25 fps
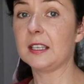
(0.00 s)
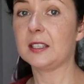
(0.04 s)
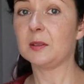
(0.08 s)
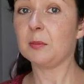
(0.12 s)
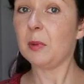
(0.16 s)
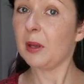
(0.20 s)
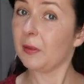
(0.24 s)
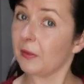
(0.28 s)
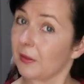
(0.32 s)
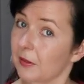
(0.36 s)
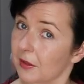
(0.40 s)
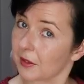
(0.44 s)

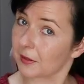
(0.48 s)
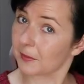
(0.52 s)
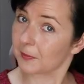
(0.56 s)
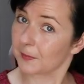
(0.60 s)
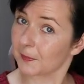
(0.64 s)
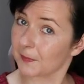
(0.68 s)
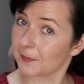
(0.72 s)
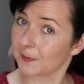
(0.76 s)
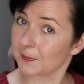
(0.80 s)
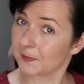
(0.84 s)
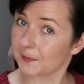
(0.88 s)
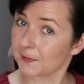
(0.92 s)
month,
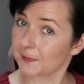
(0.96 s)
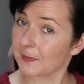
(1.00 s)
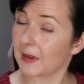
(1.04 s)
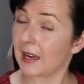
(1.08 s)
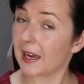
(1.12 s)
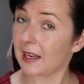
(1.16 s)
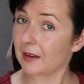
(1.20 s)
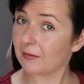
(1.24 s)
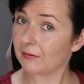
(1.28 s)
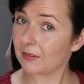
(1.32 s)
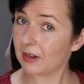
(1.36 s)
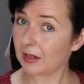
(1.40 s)

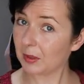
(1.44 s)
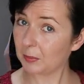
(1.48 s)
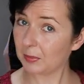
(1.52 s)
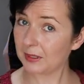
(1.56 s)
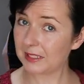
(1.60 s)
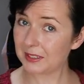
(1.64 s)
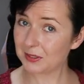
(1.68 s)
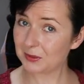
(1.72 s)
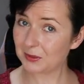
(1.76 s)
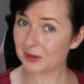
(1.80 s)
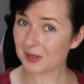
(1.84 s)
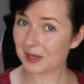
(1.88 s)
and I'm very
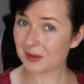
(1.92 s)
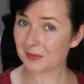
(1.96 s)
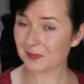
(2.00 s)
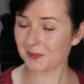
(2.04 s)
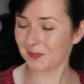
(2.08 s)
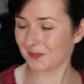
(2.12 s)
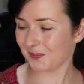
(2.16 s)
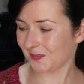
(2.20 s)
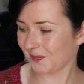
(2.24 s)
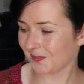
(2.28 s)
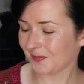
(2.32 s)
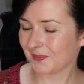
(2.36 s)
pleased with it.
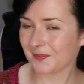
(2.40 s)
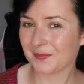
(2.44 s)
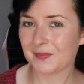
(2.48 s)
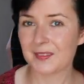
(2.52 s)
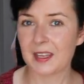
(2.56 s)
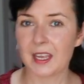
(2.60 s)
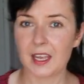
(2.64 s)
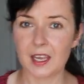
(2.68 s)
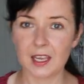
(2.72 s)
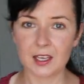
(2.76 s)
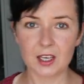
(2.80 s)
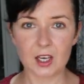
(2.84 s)

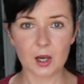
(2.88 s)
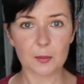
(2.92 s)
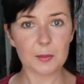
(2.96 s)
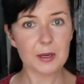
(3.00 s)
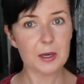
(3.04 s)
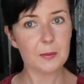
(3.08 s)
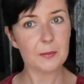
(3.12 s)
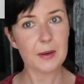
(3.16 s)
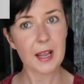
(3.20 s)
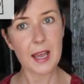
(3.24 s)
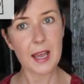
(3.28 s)
Coming up